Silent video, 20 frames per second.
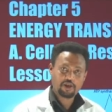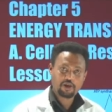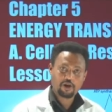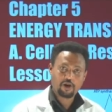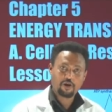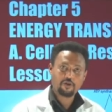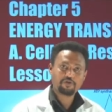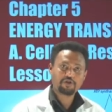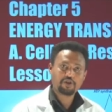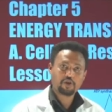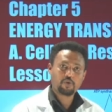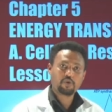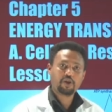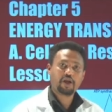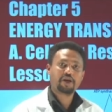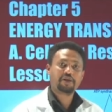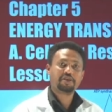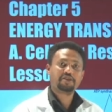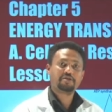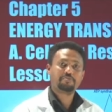of cellular
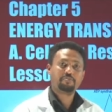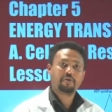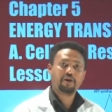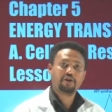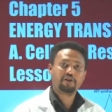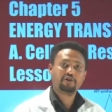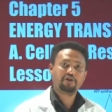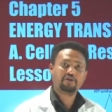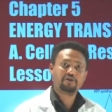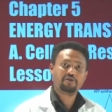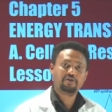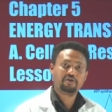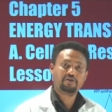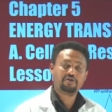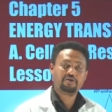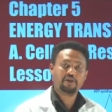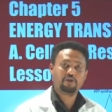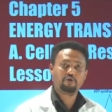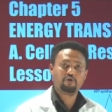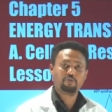respiration is
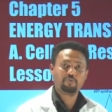said to